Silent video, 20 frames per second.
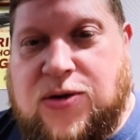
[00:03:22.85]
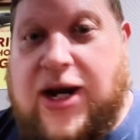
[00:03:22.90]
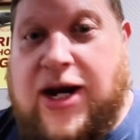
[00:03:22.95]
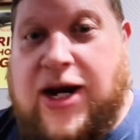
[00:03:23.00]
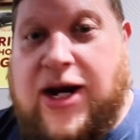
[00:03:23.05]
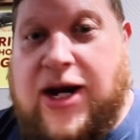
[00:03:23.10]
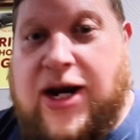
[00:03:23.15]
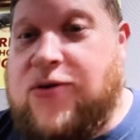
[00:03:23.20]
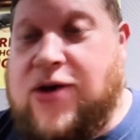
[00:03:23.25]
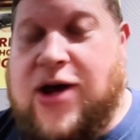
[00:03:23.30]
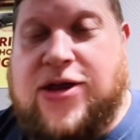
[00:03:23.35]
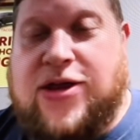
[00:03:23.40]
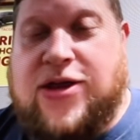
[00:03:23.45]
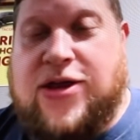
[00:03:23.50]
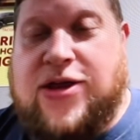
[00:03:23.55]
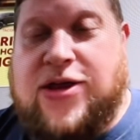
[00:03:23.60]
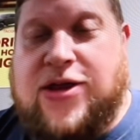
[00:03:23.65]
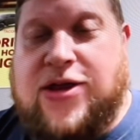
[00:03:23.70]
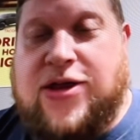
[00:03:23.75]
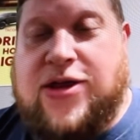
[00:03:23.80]
And I knew
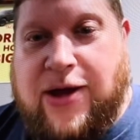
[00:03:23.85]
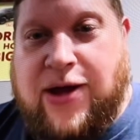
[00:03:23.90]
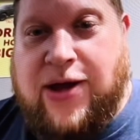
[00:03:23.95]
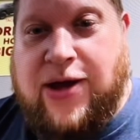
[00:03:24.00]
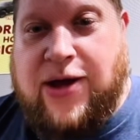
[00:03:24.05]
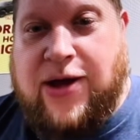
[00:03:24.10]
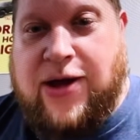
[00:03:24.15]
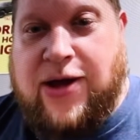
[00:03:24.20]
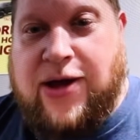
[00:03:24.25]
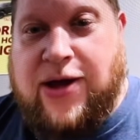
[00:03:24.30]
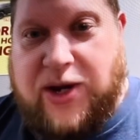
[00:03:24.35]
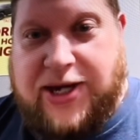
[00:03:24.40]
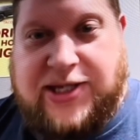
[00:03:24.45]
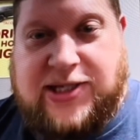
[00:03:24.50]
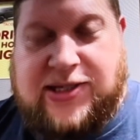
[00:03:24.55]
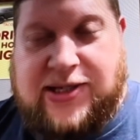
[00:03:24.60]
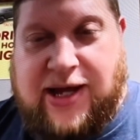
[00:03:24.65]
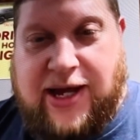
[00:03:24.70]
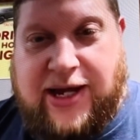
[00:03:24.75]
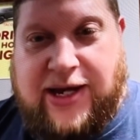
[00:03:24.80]
nothing about this
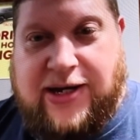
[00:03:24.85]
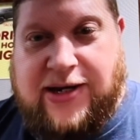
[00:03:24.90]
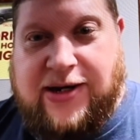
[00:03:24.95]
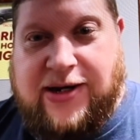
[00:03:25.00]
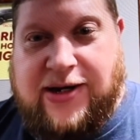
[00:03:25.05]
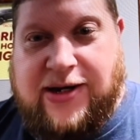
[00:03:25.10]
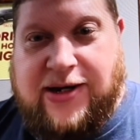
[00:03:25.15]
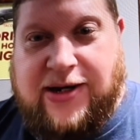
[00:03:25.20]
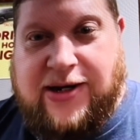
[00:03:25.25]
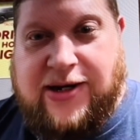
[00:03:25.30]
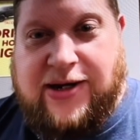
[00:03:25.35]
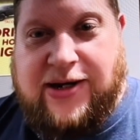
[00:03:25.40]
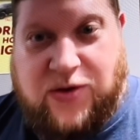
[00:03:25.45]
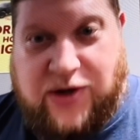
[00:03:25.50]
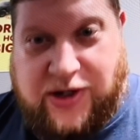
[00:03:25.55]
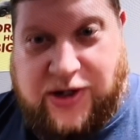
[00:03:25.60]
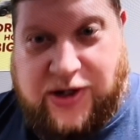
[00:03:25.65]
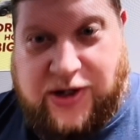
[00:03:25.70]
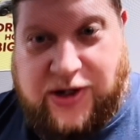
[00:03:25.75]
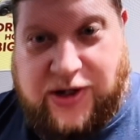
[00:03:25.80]
wastegate issue
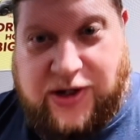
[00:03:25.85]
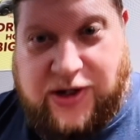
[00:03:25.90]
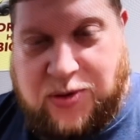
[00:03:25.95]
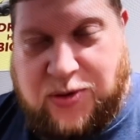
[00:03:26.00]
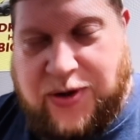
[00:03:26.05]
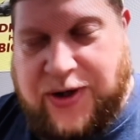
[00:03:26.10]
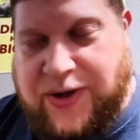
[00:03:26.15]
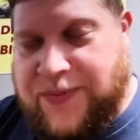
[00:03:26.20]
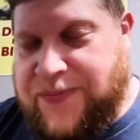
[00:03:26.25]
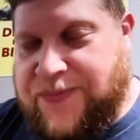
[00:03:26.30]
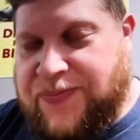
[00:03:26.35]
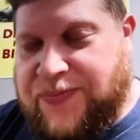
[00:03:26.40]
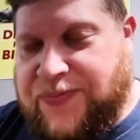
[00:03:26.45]
at this point.